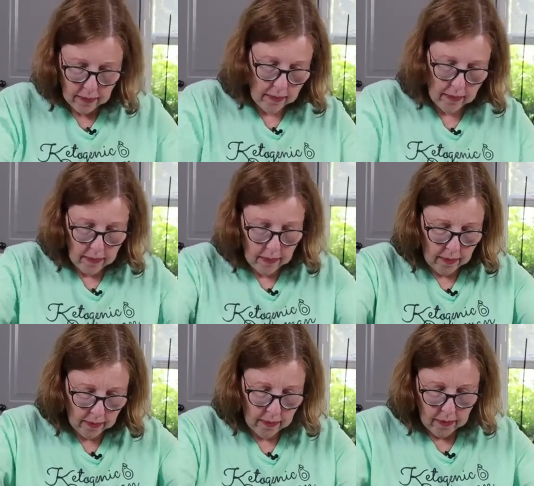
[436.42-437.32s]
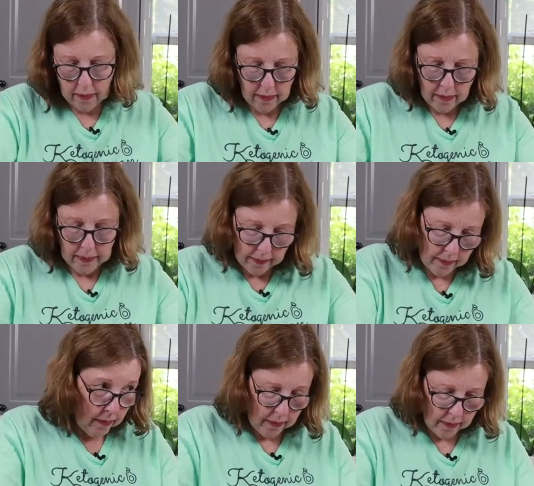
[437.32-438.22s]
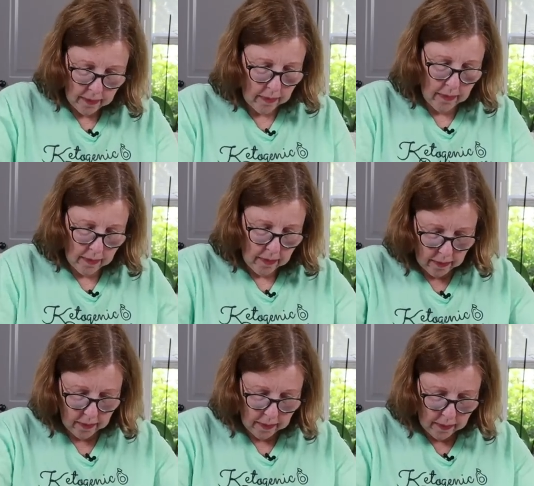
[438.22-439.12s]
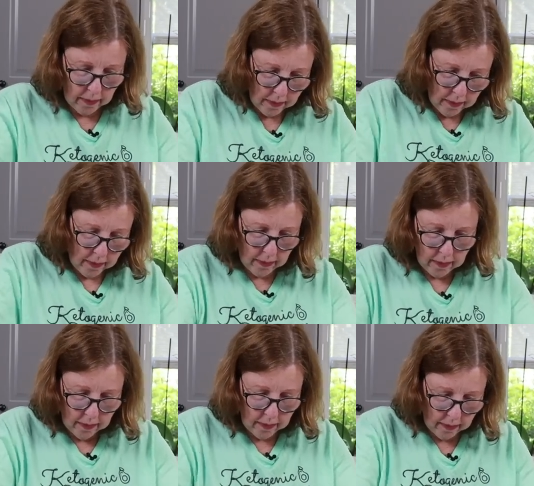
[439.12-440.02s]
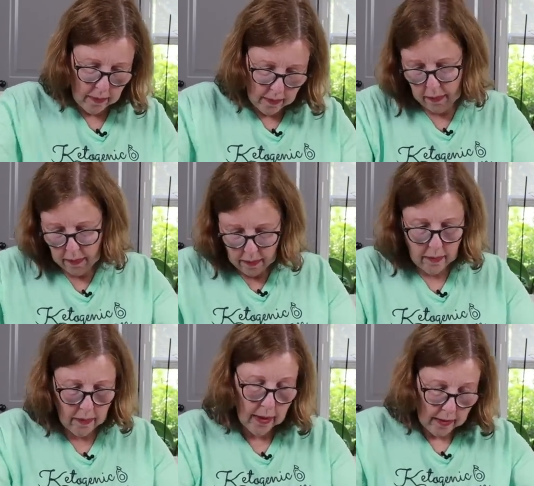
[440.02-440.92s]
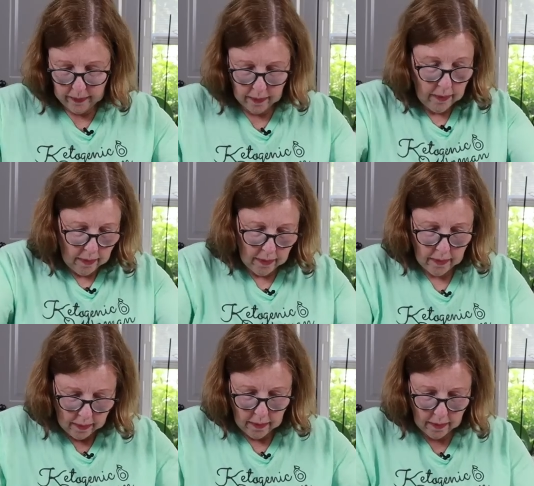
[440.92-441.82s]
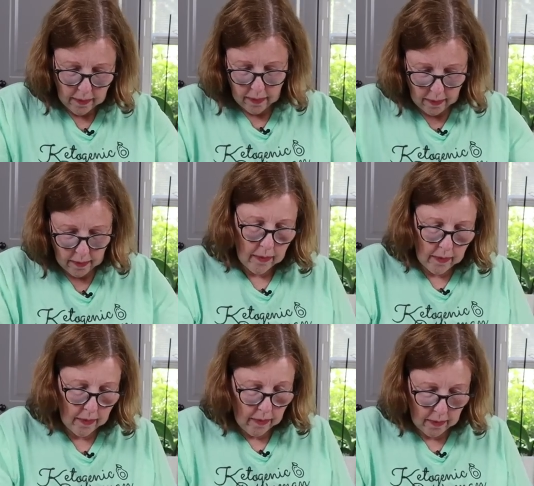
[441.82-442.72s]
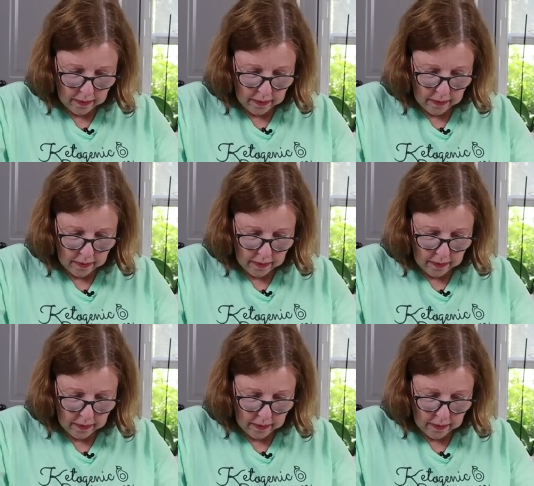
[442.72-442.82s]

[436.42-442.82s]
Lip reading: (silence)